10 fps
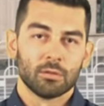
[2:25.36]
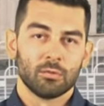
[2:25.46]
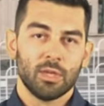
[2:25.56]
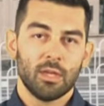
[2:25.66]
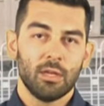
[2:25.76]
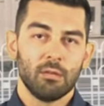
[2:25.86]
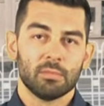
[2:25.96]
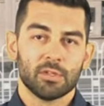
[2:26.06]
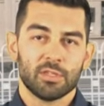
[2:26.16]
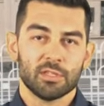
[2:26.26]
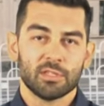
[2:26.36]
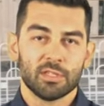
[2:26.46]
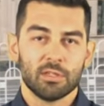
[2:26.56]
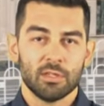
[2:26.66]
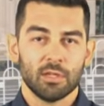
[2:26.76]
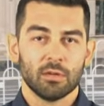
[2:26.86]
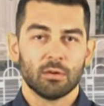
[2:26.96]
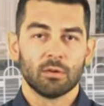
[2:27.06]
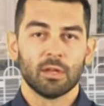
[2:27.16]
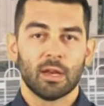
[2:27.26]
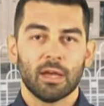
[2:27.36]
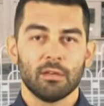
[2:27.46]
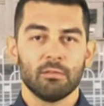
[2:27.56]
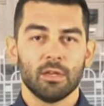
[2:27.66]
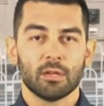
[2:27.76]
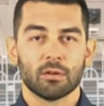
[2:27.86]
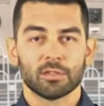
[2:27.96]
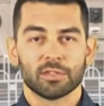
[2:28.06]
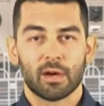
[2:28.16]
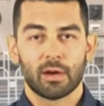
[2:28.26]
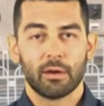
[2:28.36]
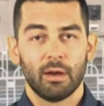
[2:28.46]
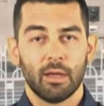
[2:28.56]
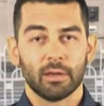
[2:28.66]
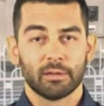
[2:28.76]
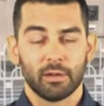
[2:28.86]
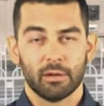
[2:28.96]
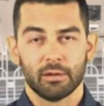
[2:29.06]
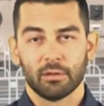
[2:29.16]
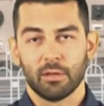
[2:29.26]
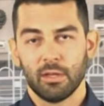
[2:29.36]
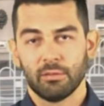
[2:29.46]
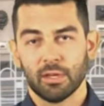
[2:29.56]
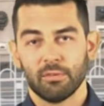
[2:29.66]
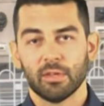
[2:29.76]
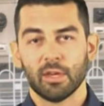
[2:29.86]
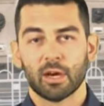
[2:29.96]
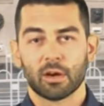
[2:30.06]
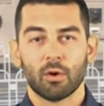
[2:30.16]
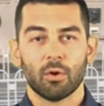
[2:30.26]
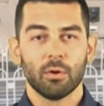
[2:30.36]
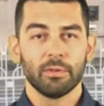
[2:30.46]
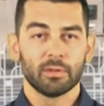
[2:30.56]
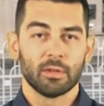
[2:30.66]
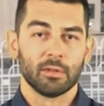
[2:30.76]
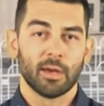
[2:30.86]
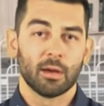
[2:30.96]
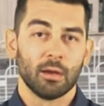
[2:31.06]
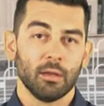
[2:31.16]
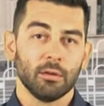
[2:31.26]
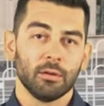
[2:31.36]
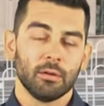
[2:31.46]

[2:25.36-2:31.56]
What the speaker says: Today in Beijing City, all the light vehicles are electric, even if they are old and ugly.